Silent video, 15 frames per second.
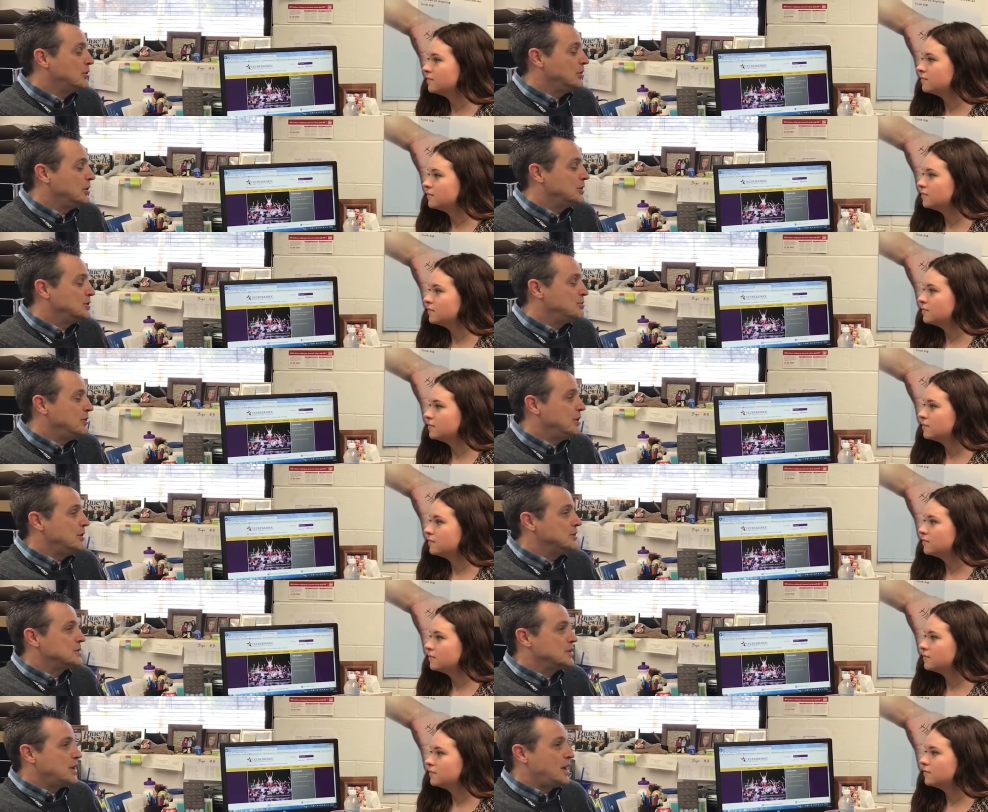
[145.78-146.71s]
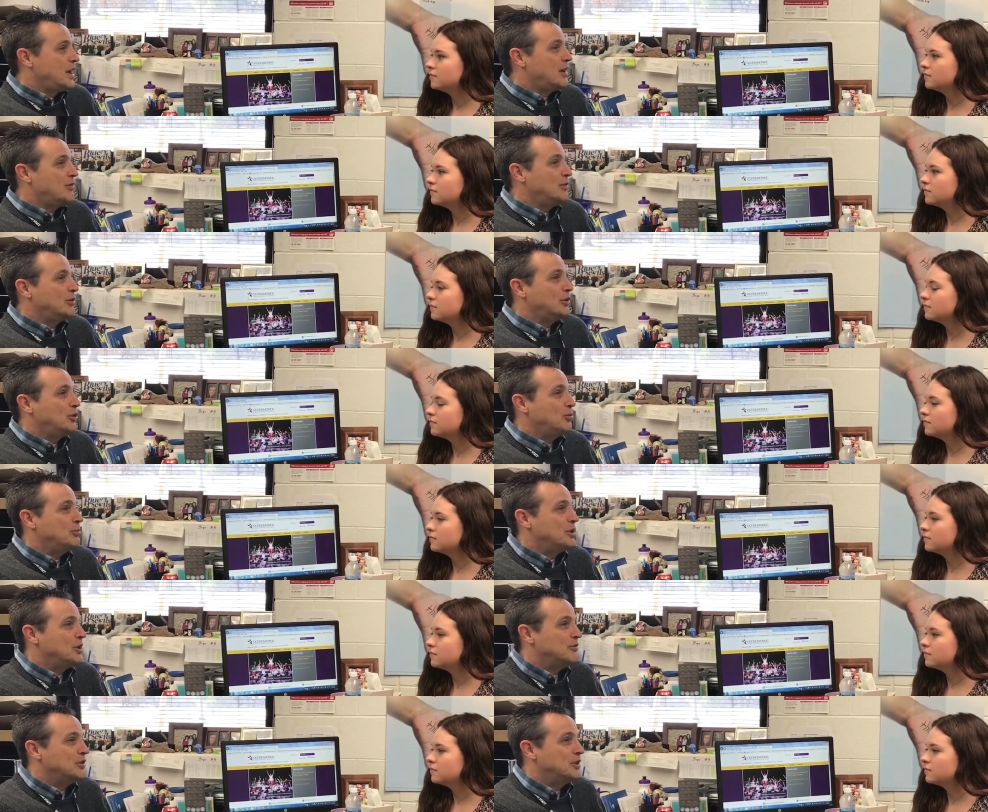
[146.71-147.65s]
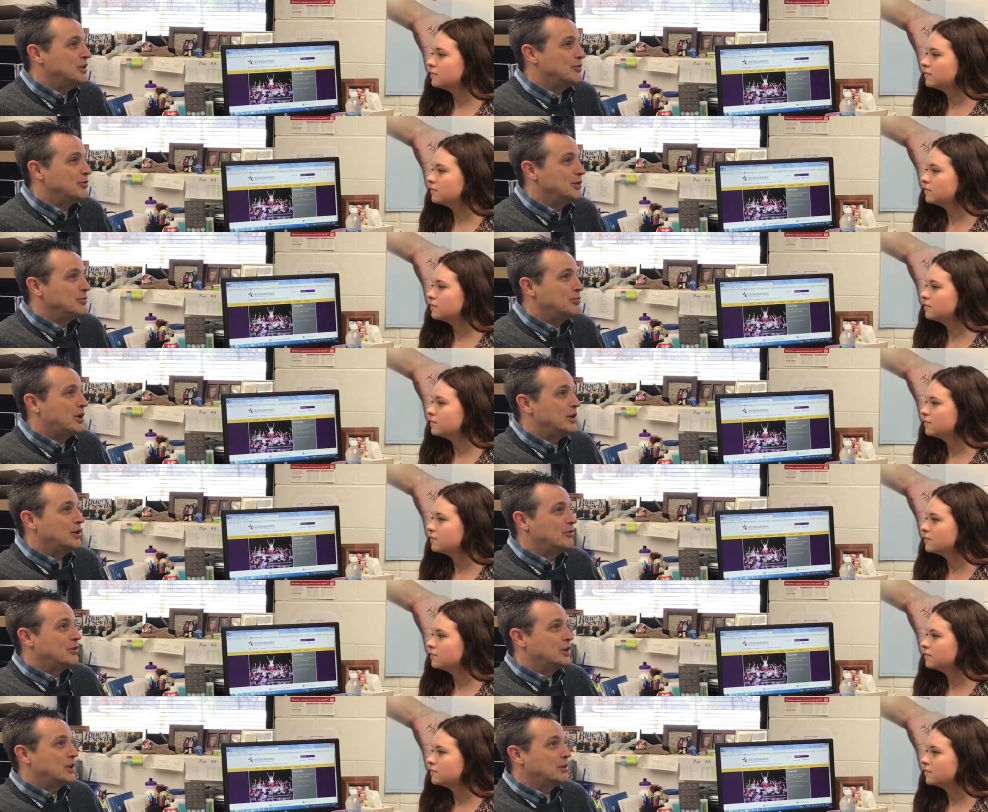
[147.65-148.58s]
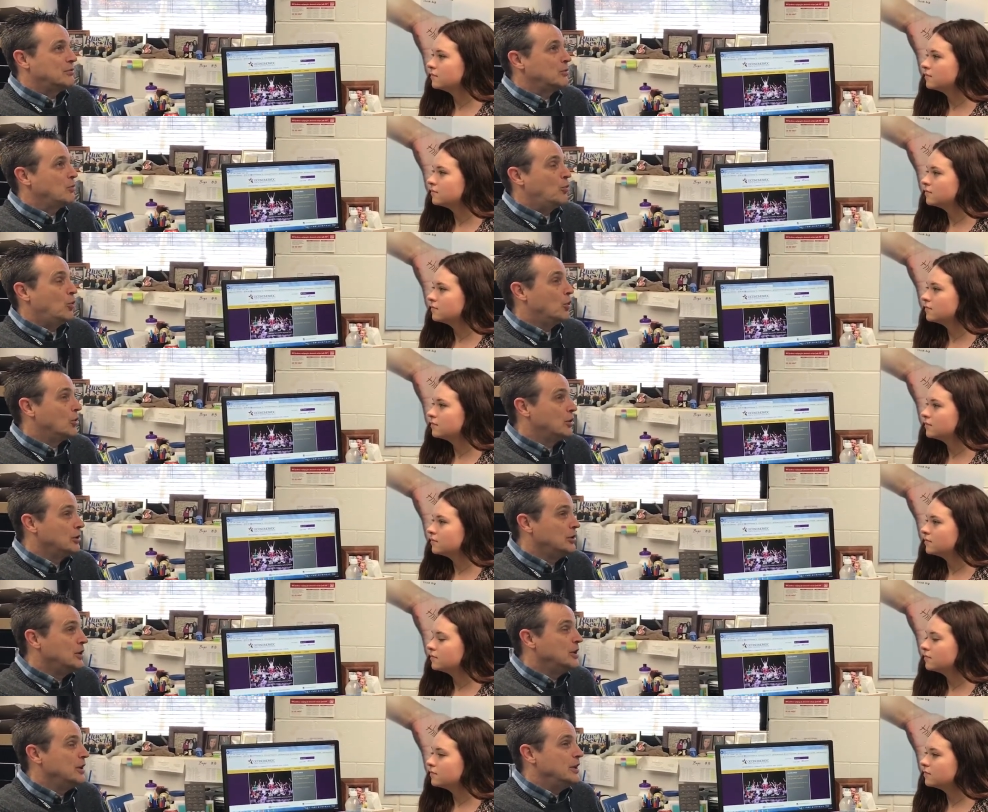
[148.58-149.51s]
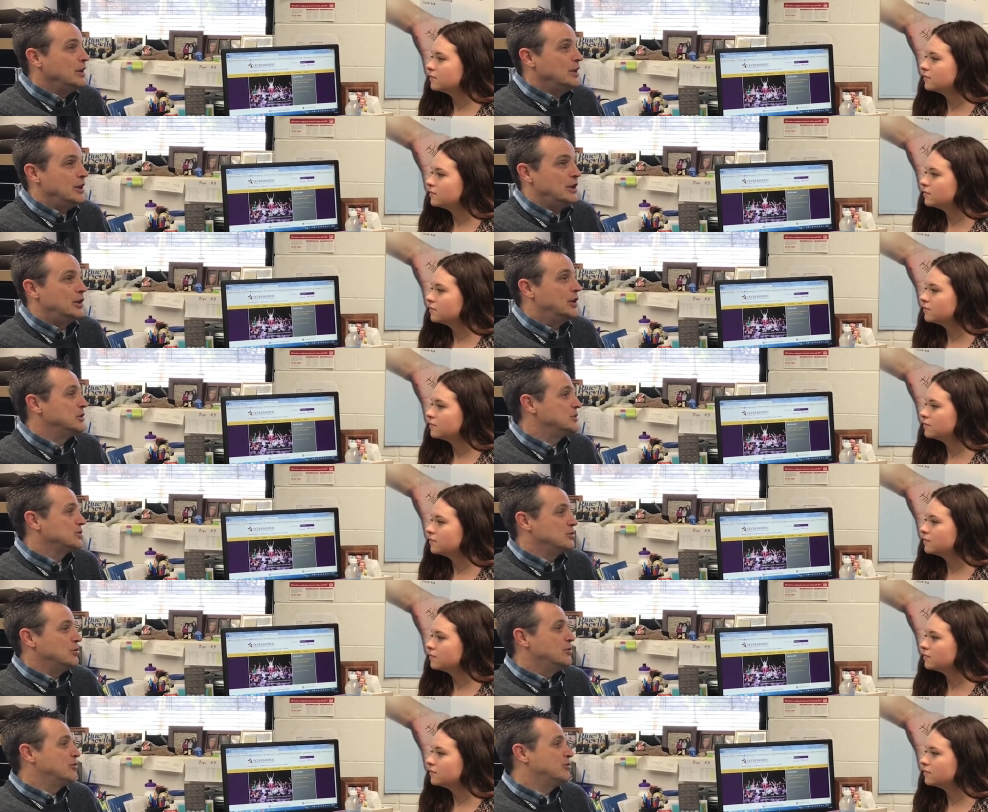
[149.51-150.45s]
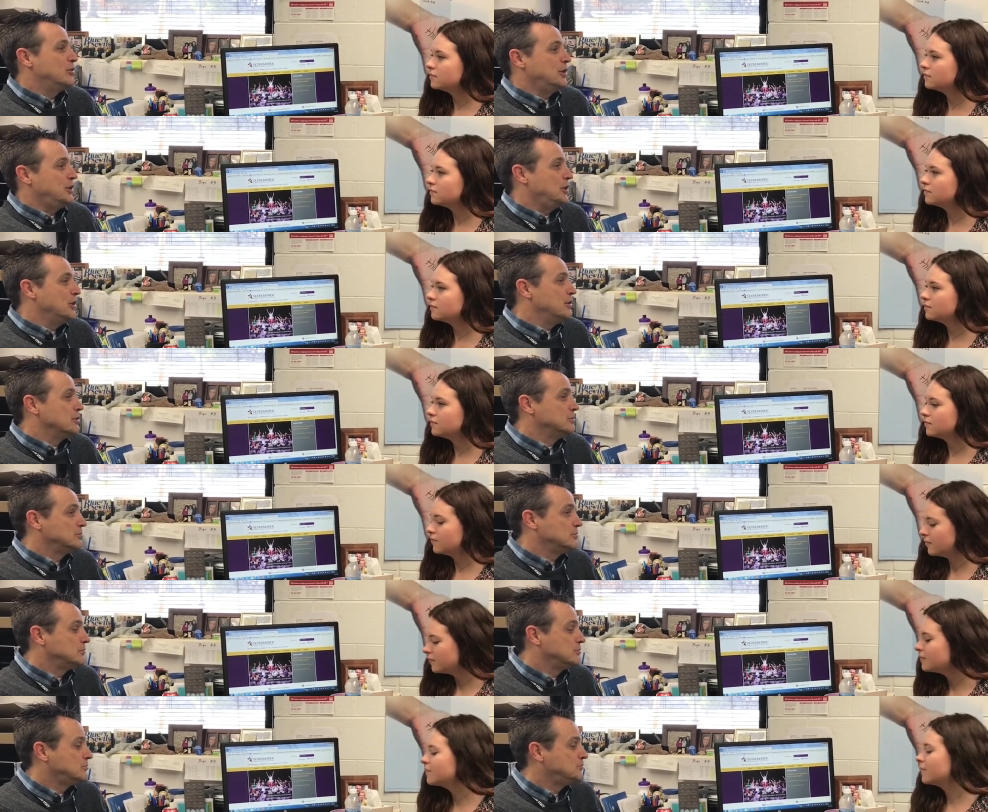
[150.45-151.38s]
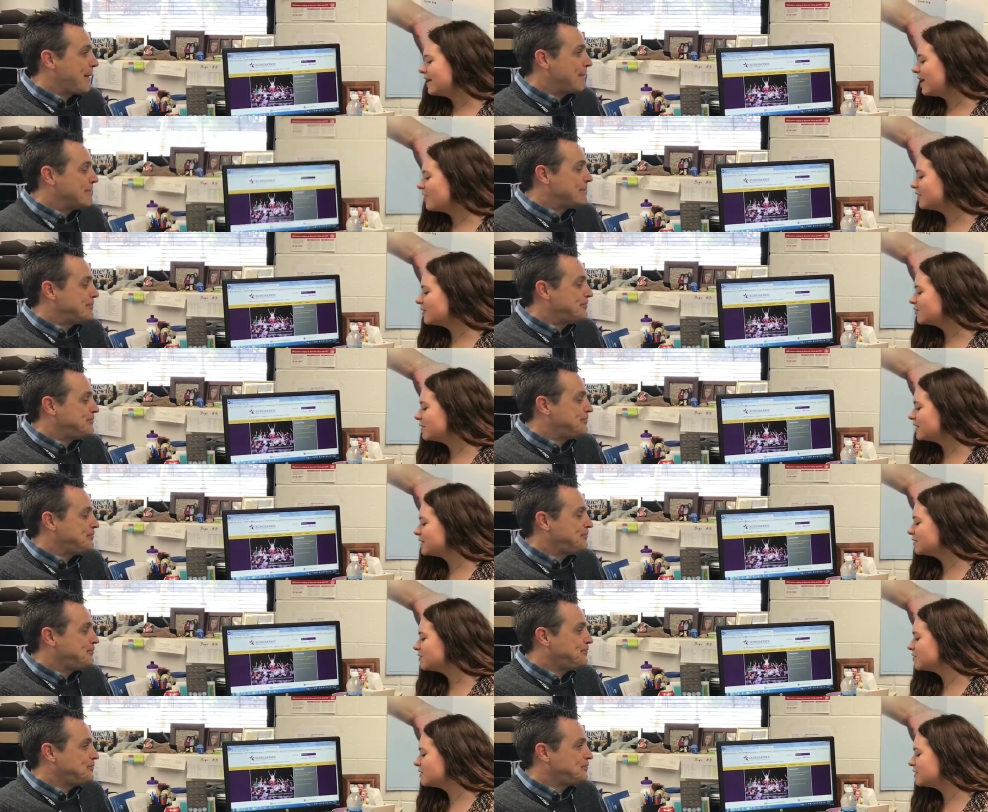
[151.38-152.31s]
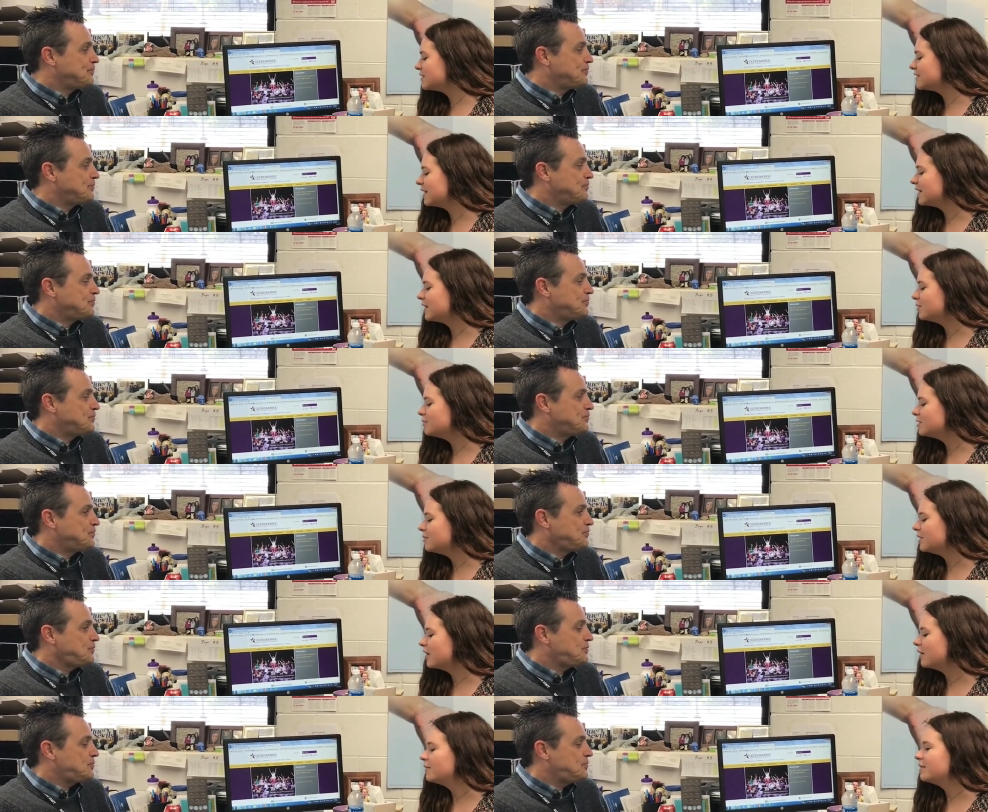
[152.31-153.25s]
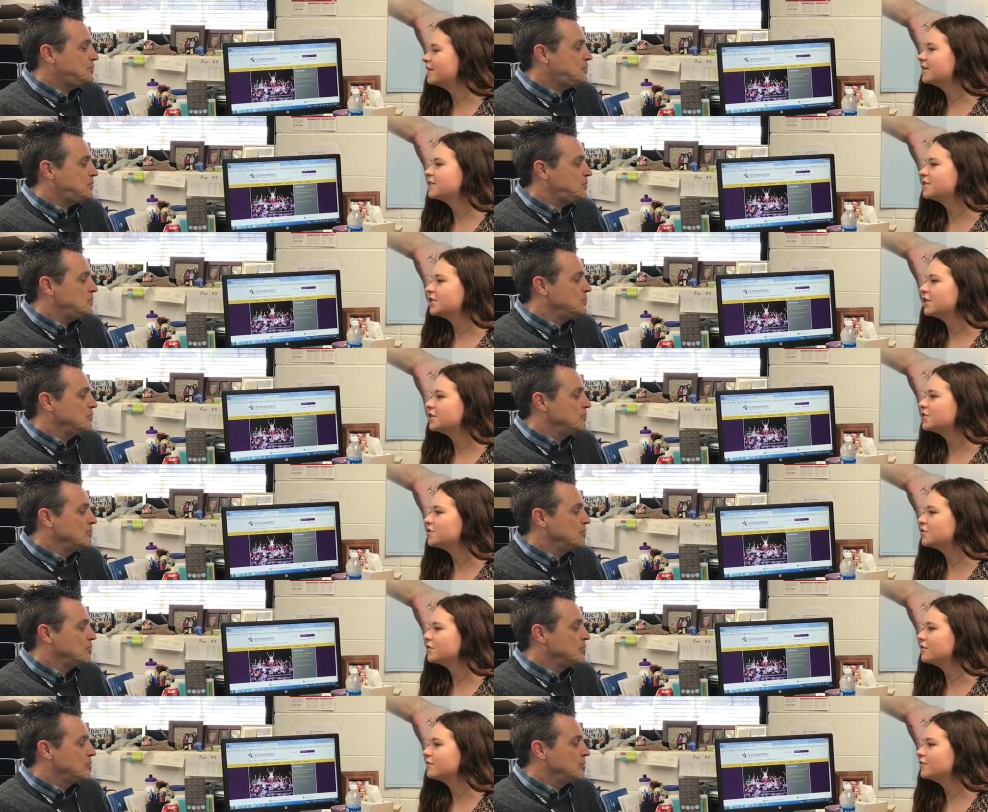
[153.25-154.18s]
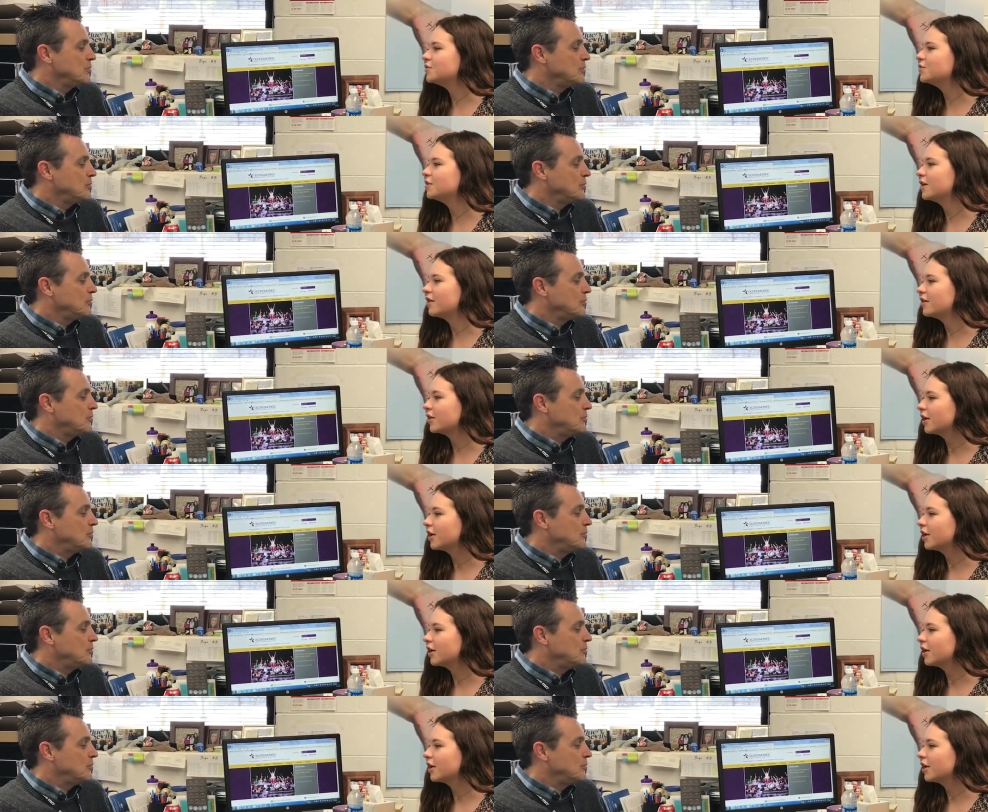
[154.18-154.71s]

Speaker 1: cool experience to have a little bit of a different part of the world in our school for a year.
Speaker 2: How can we as students sign up to become an exchange student to another